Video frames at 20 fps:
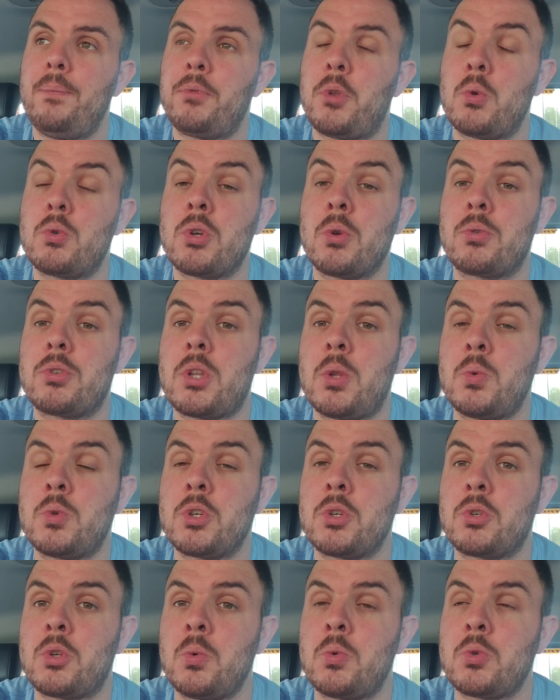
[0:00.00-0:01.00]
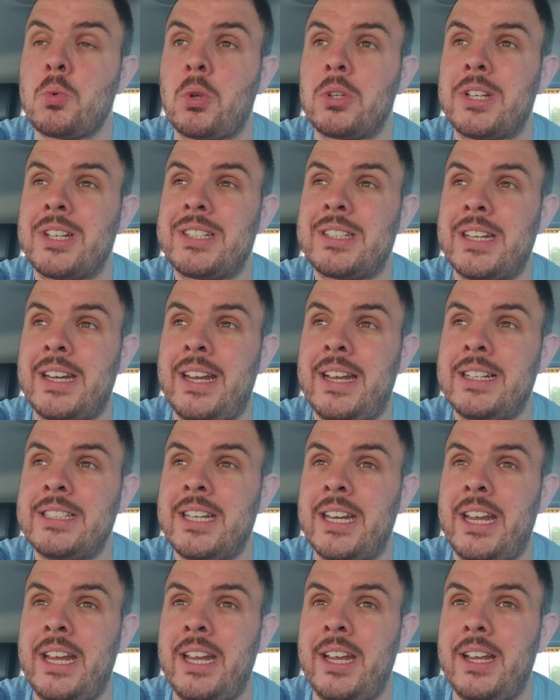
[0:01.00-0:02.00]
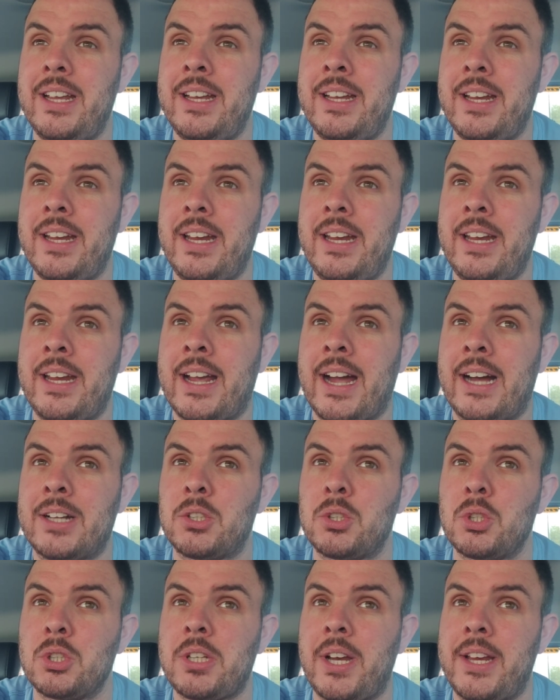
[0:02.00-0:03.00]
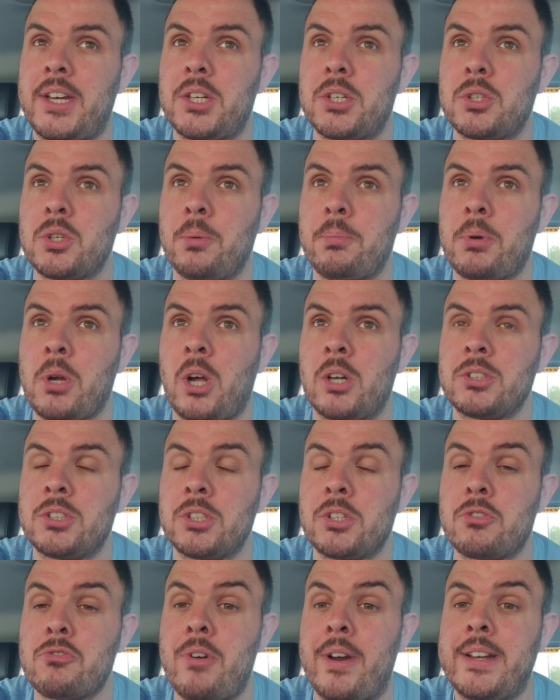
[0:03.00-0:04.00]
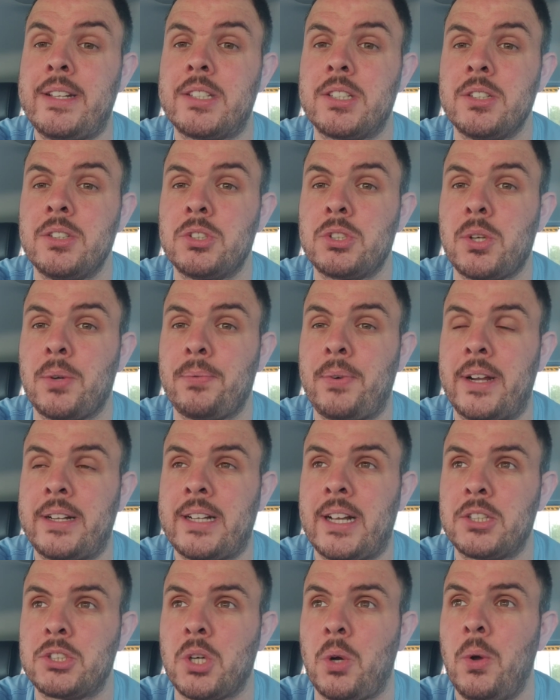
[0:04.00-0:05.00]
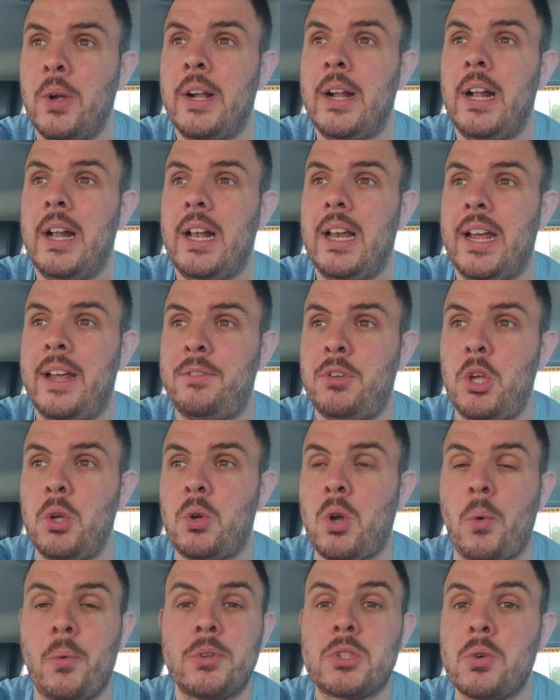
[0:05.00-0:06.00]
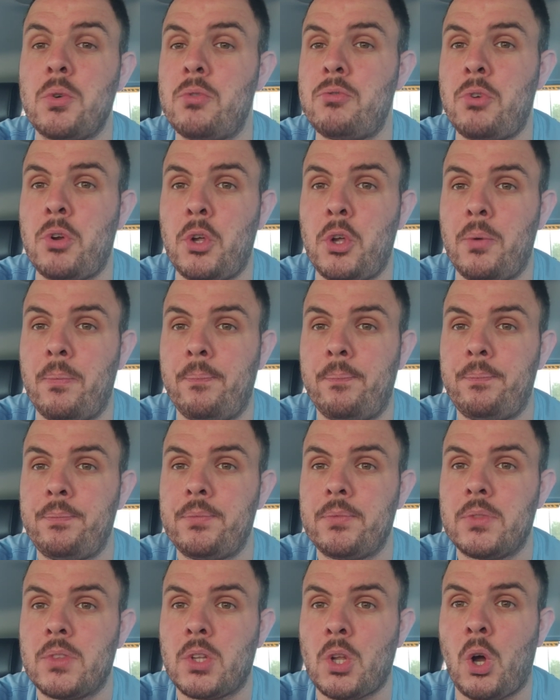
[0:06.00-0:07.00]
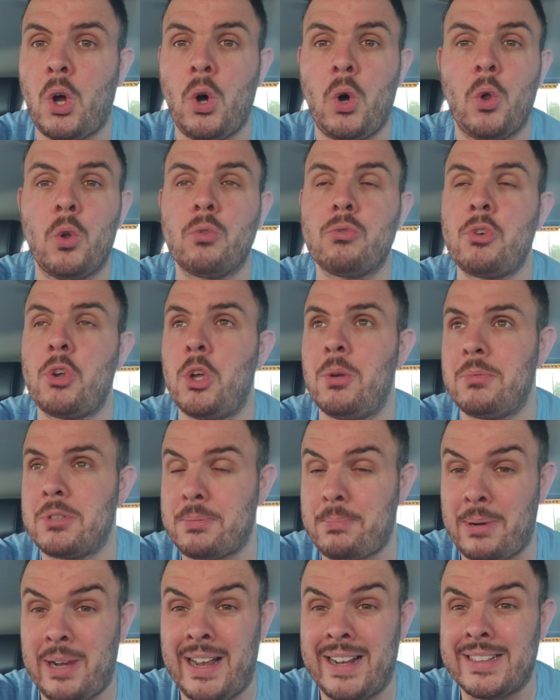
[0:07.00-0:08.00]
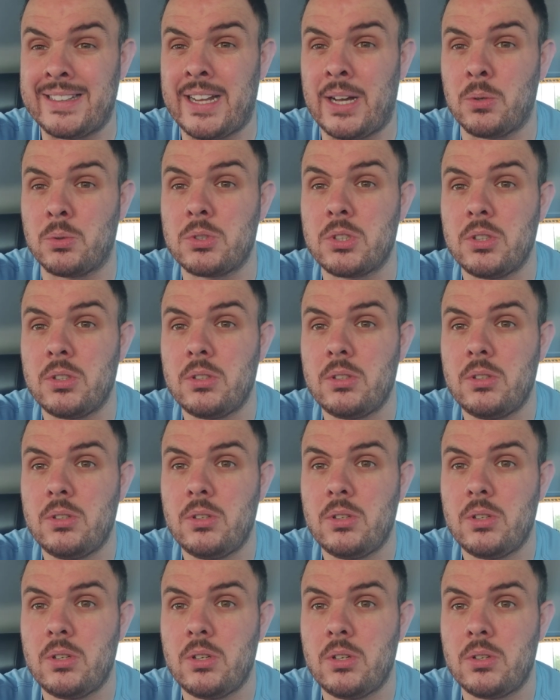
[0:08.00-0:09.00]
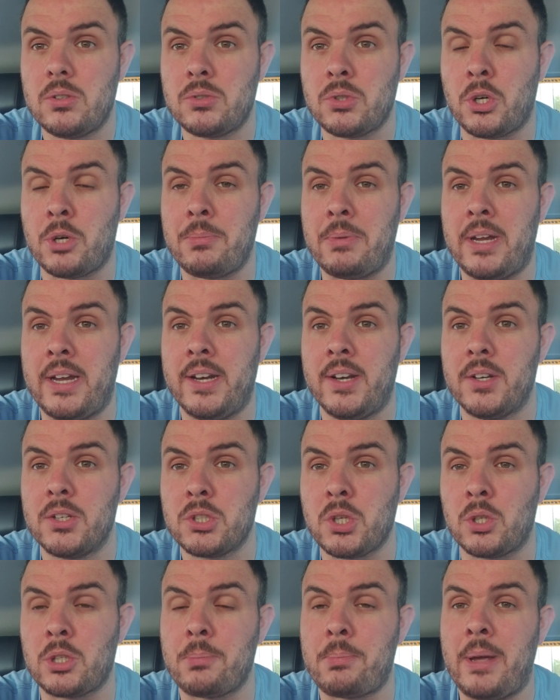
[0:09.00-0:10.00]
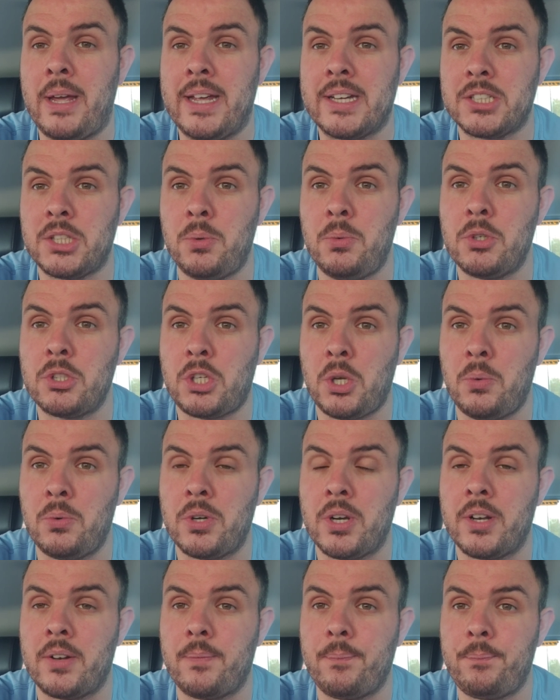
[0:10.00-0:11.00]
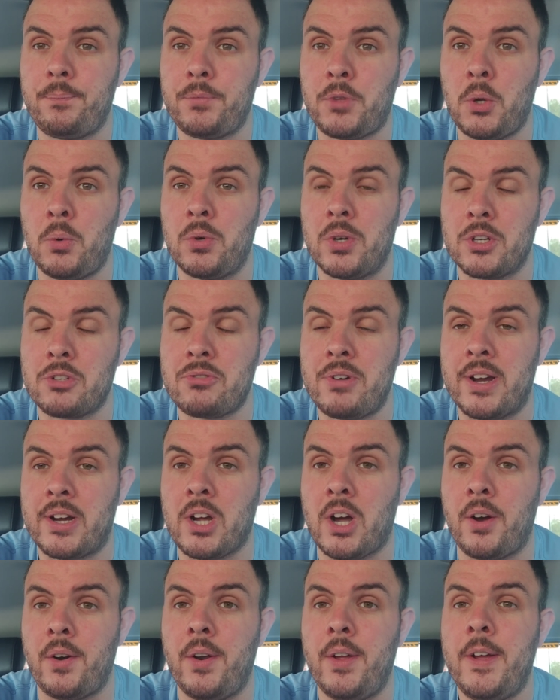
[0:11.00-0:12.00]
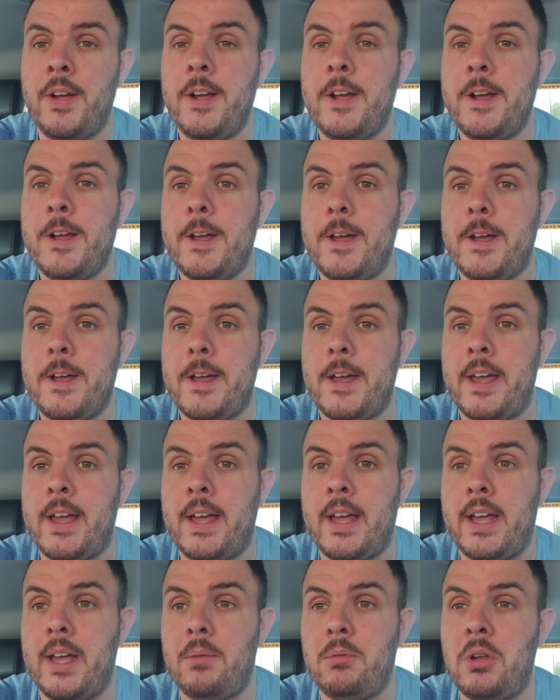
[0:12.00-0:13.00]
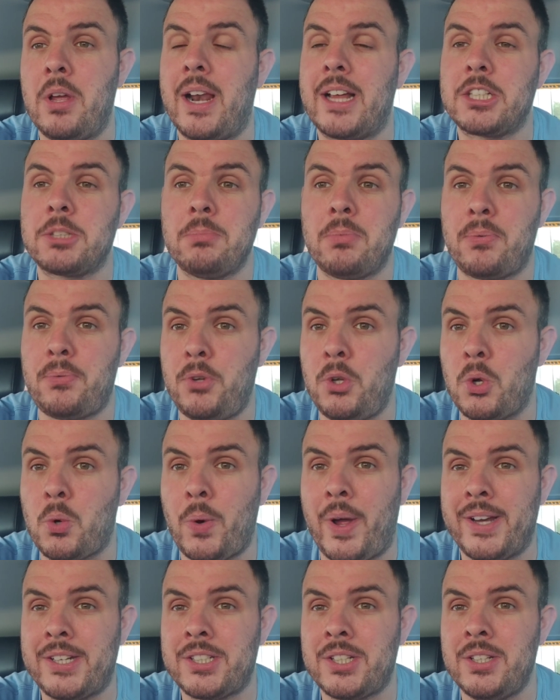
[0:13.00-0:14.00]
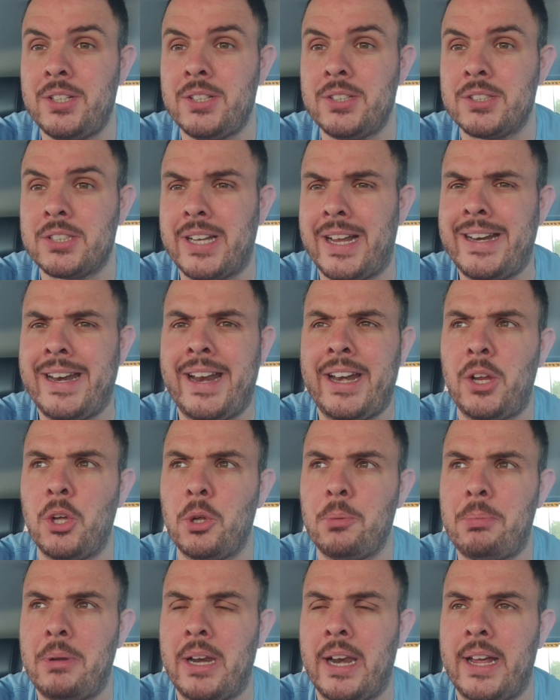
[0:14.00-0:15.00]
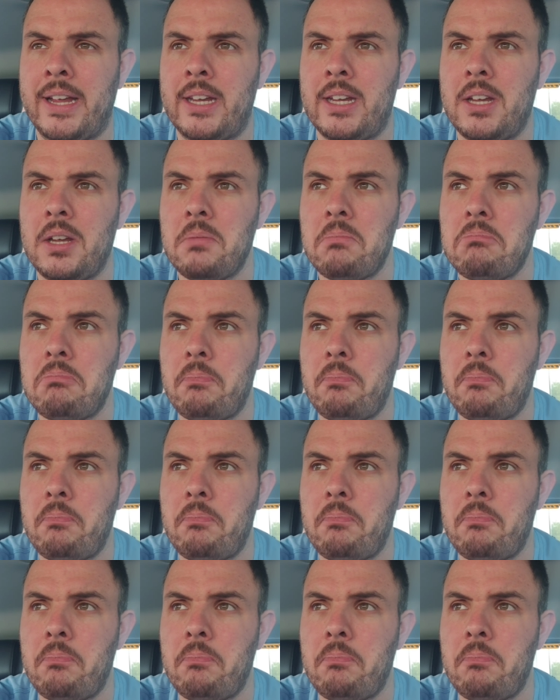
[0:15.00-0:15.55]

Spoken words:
There was one of the scenes. He kind of does like subconscious traits and stuff like that. So, if you go into a room, the whole room is planned out. Do you know what I mean? So the person who is doing the trick on, he'll ask him a few questions, and then he'll be like,